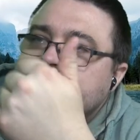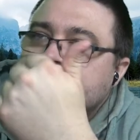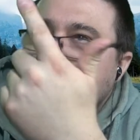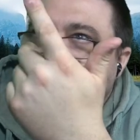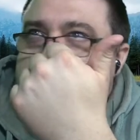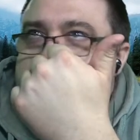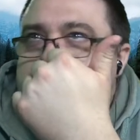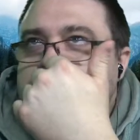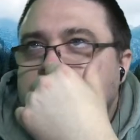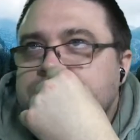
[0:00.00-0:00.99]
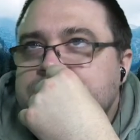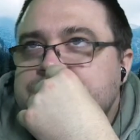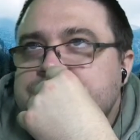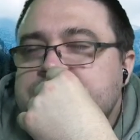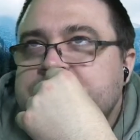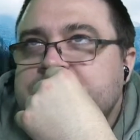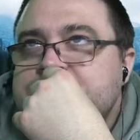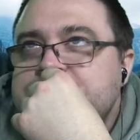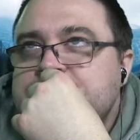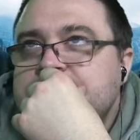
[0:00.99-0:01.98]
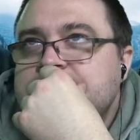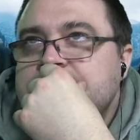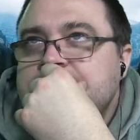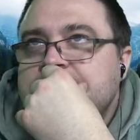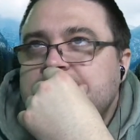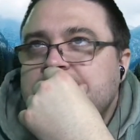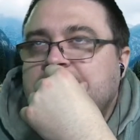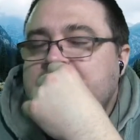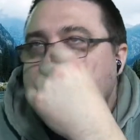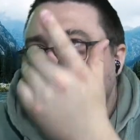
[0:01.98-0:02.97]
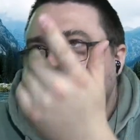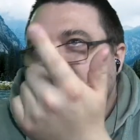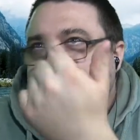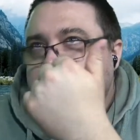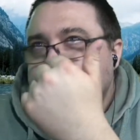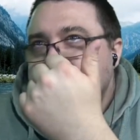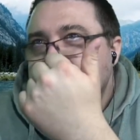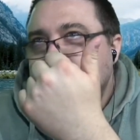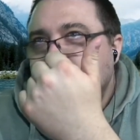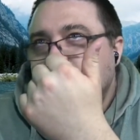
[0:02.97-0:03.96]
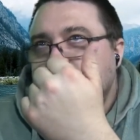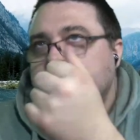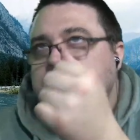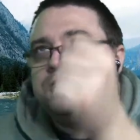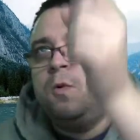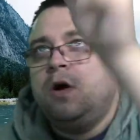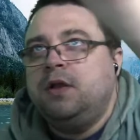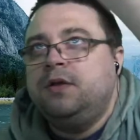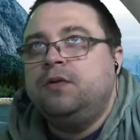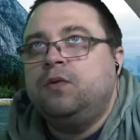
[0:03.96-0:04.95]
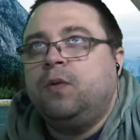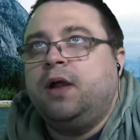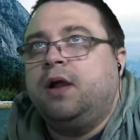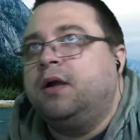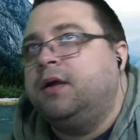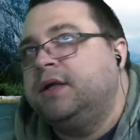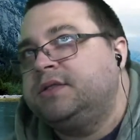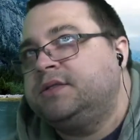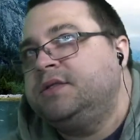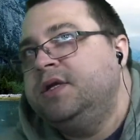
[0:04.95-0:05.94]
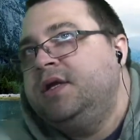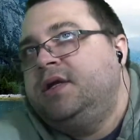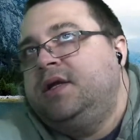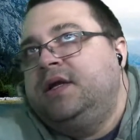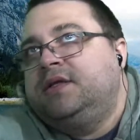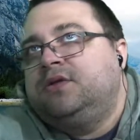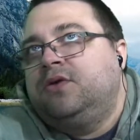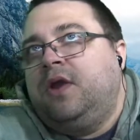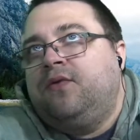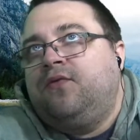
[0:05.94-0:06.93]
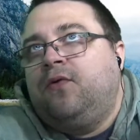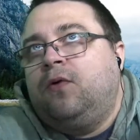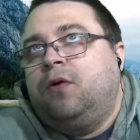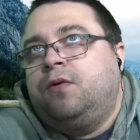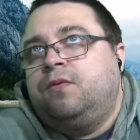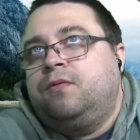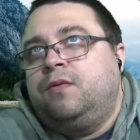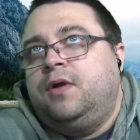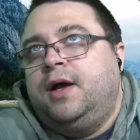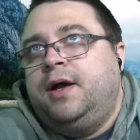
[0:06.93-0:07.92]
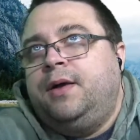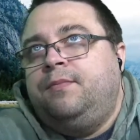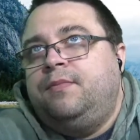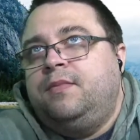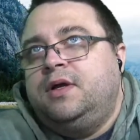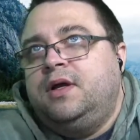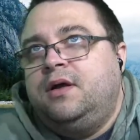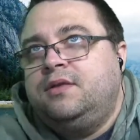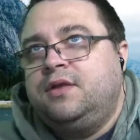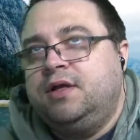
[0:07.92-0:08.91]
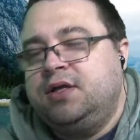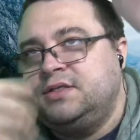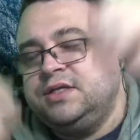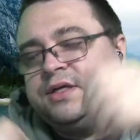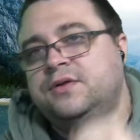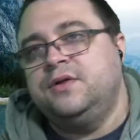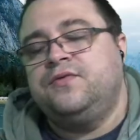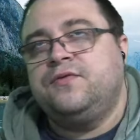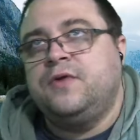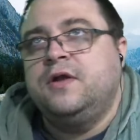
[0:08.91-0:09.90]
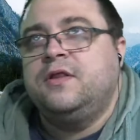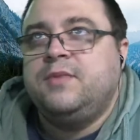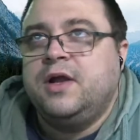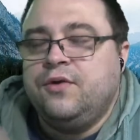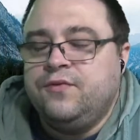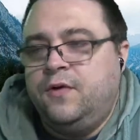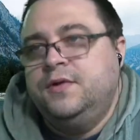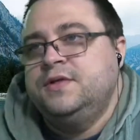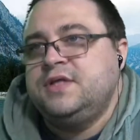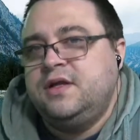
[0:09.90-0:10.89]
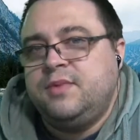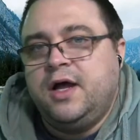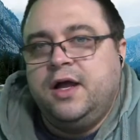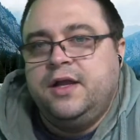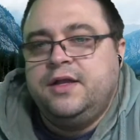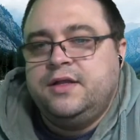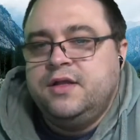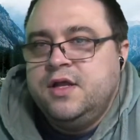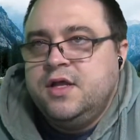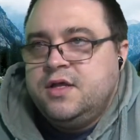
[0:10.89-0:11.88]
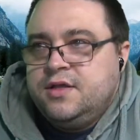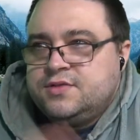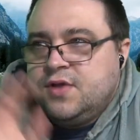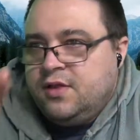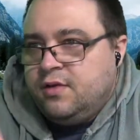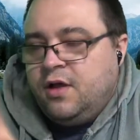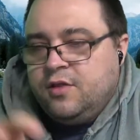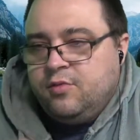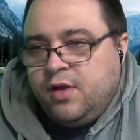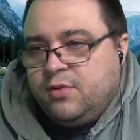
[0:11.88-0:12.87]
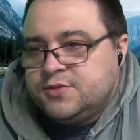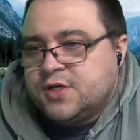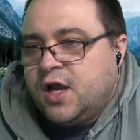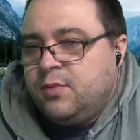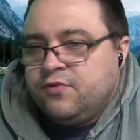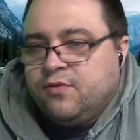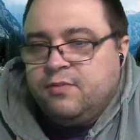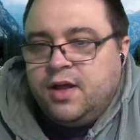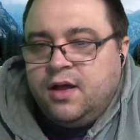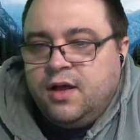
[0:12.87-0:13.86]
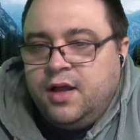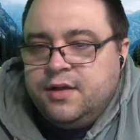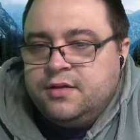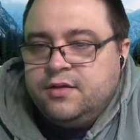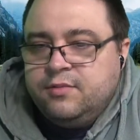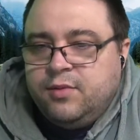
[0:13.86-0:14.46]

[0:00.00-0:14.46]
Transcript: directional settings. I think I have it on the correct one, where it's looking for the signal in front of the microphone instead of behind it. So all the bubbles are coming from behind, the bubble